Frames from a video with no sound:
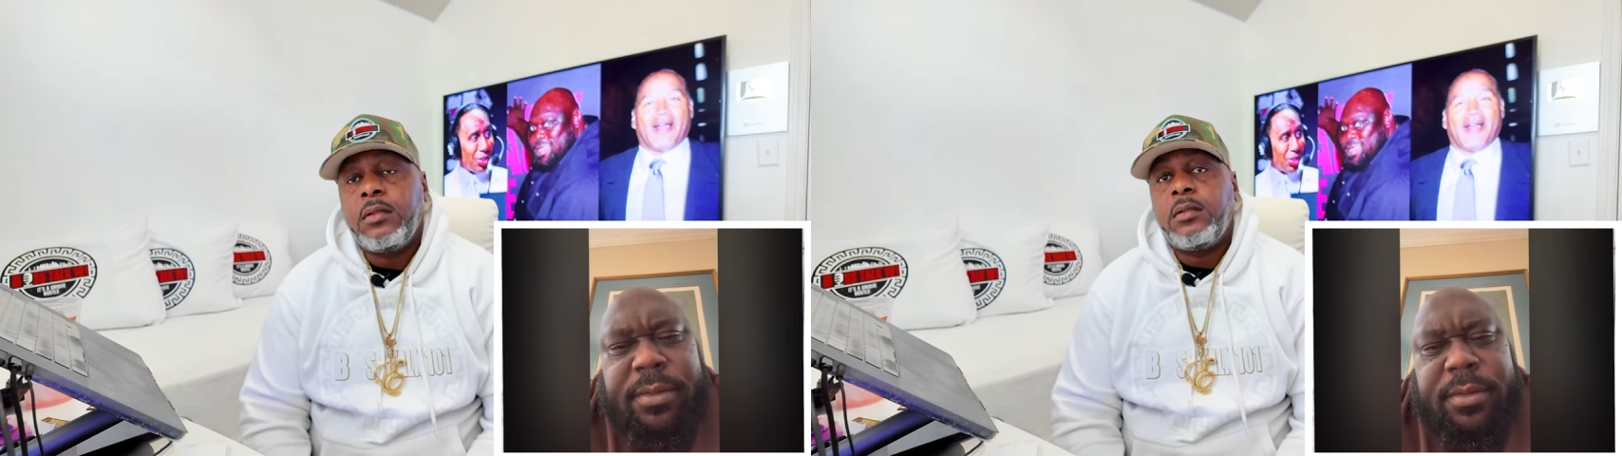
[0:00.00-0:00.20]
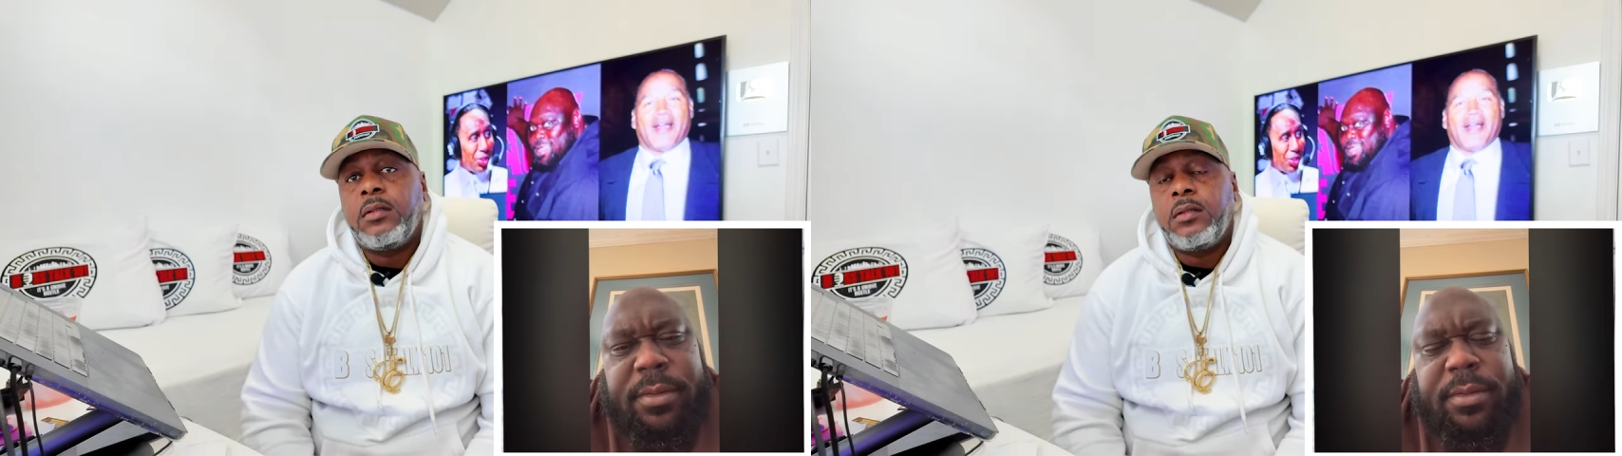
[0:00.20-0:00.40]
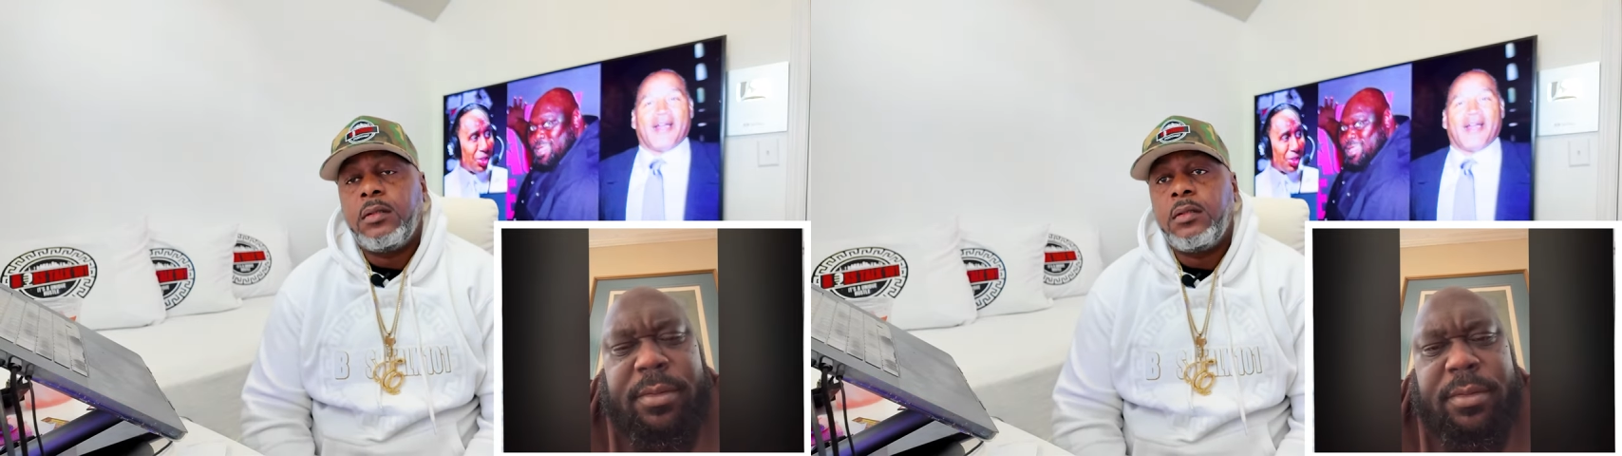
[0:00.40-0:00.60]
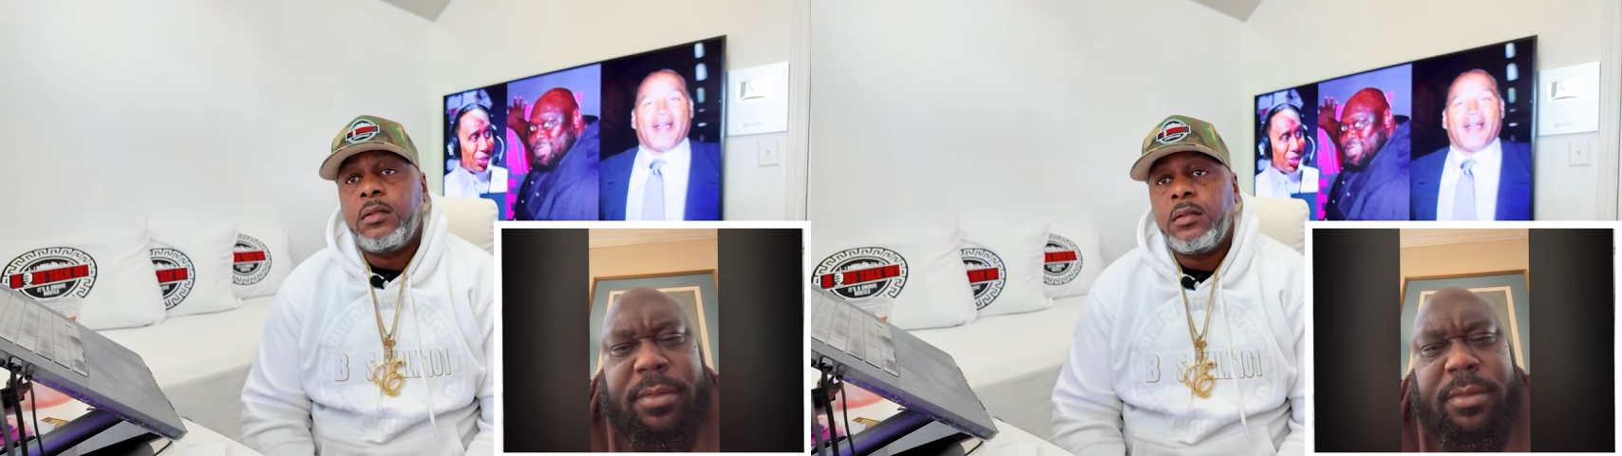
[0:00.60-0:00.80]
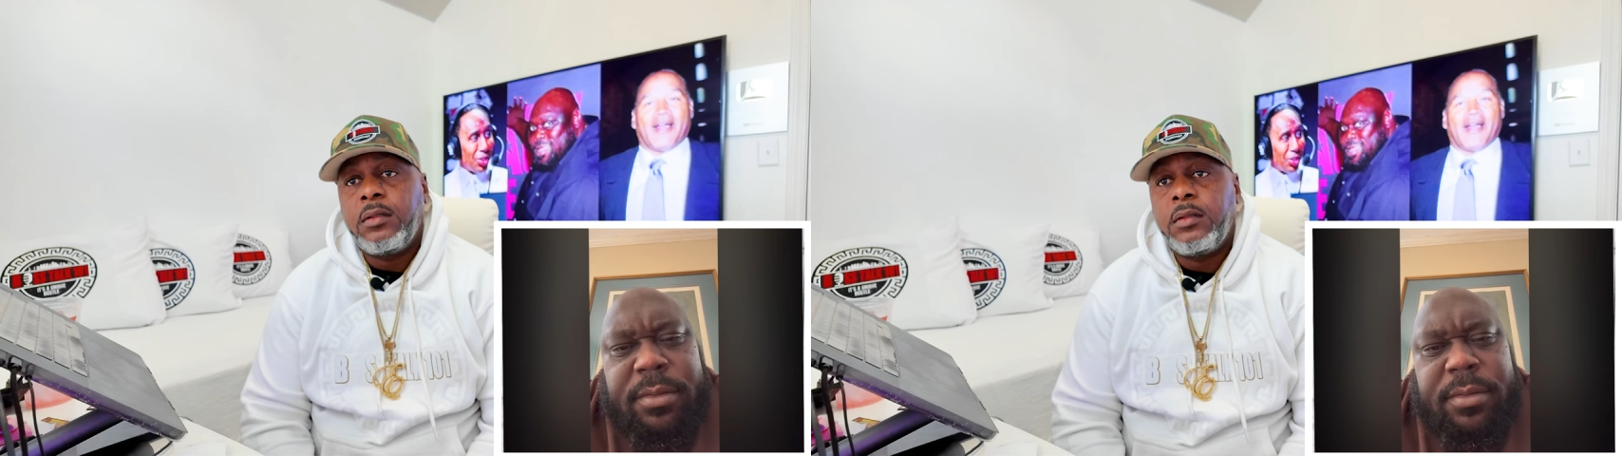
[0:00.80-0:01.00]

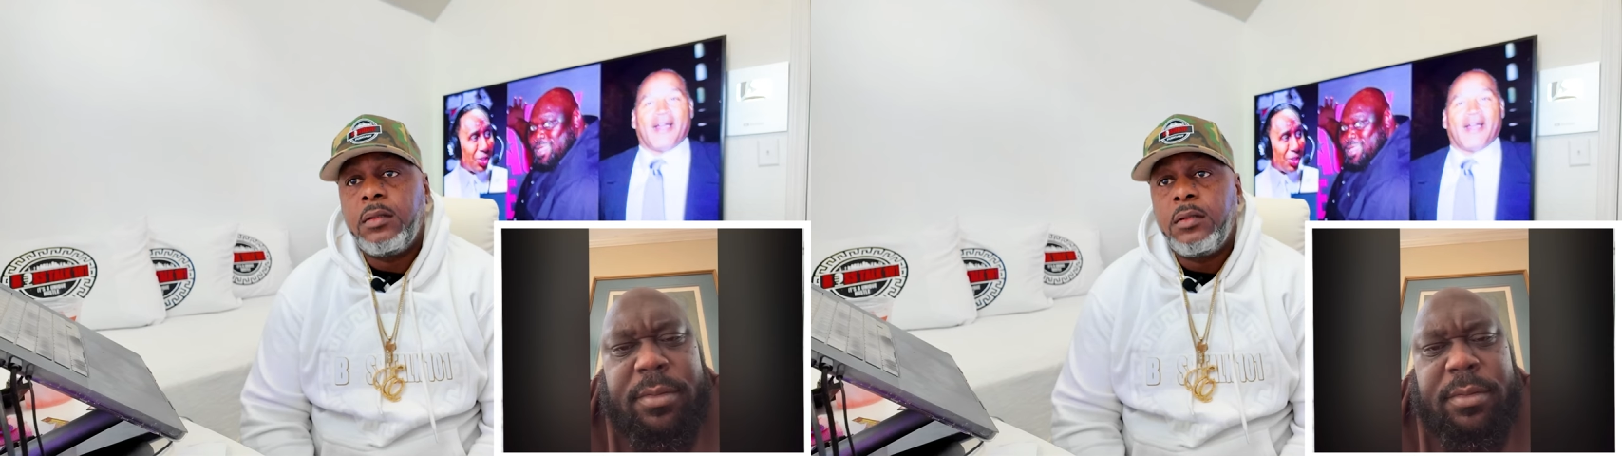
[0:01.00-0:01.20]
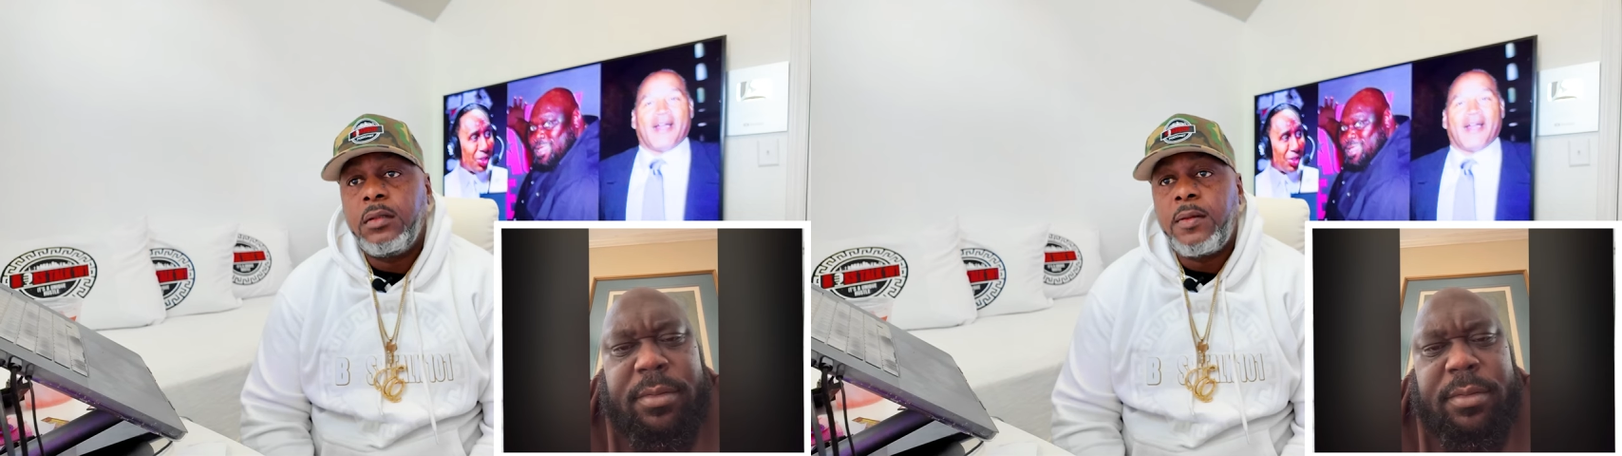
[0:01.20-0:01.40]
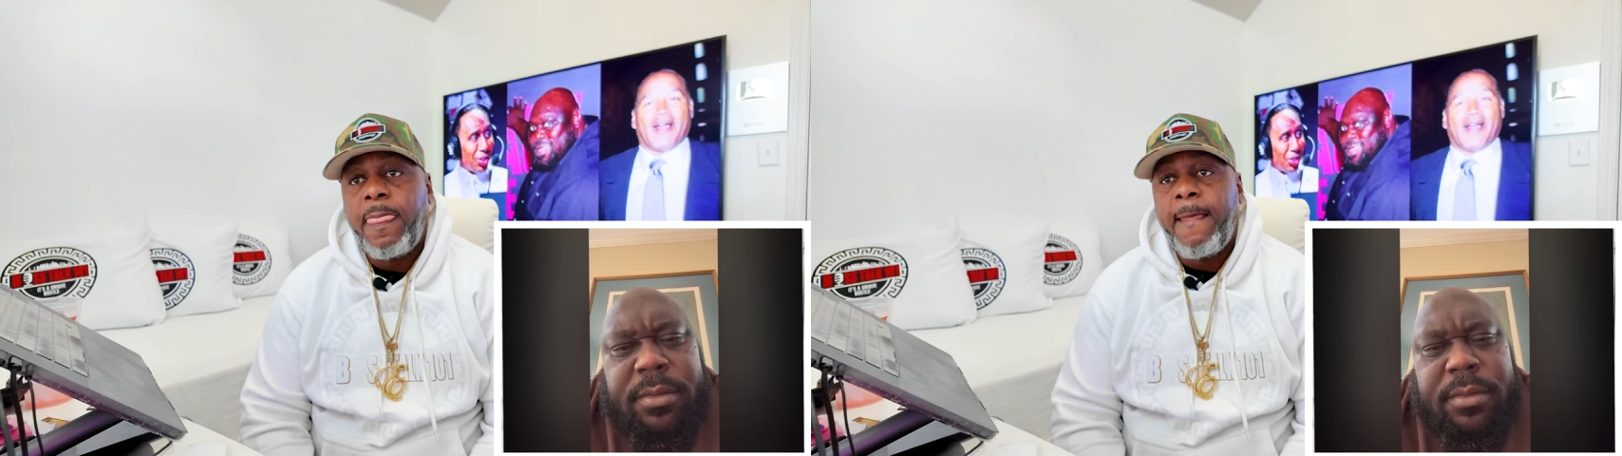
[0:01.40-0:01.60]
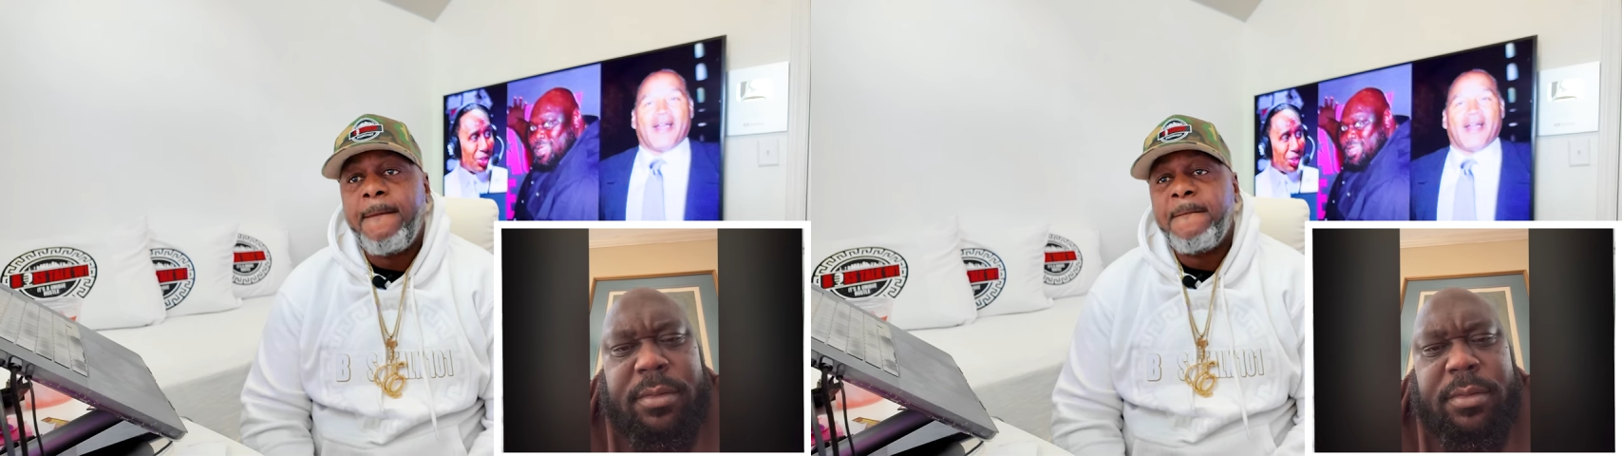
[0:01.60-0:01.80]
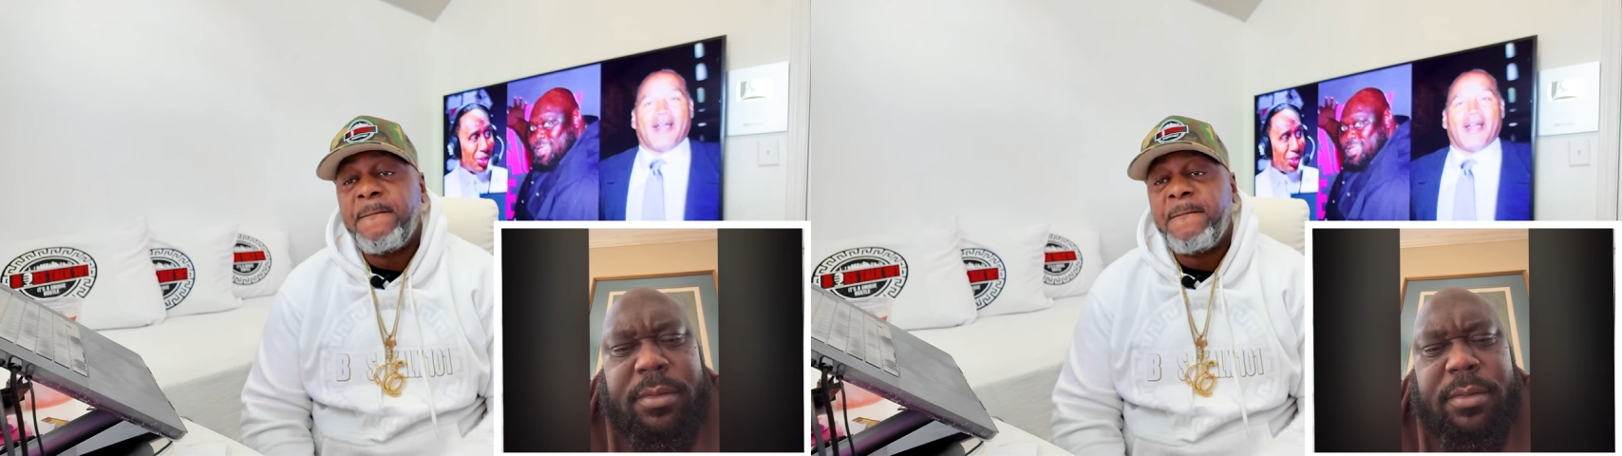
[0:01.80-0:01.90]
No one is speaking in this clip.